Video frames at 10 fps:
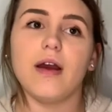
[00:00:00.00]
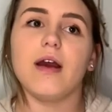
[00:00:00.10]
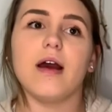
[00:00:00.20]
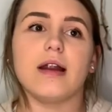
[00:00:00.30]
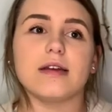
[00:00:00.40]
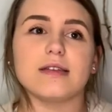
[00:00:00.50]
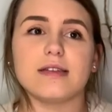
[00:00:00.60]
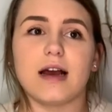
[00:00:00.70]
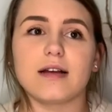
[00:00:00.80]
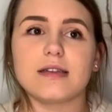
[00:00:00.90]
And it
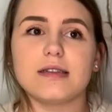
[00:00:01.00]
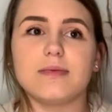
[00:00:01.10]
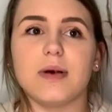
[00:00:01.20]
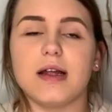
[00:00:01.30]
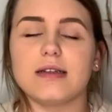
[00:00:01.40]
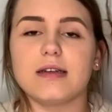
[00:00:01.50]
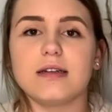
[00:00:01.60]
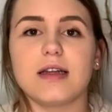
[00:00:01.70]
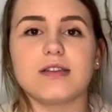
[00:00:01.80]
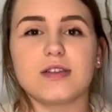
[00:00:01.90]
sucks, but
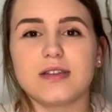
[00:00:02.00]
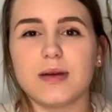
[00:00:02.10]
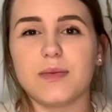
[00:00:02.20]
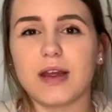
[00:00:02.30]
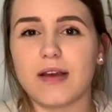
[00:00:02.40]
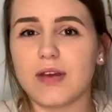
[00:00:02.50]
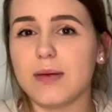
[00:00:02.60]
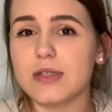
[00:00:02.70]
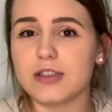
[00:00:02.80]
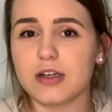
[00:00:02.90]
that's just something I've
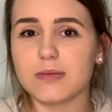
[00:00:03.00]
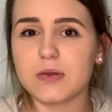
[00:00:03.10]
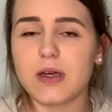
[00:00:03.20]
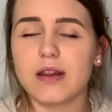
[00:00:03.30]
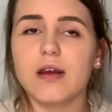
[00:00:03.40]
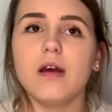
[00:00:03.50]
came to terms with.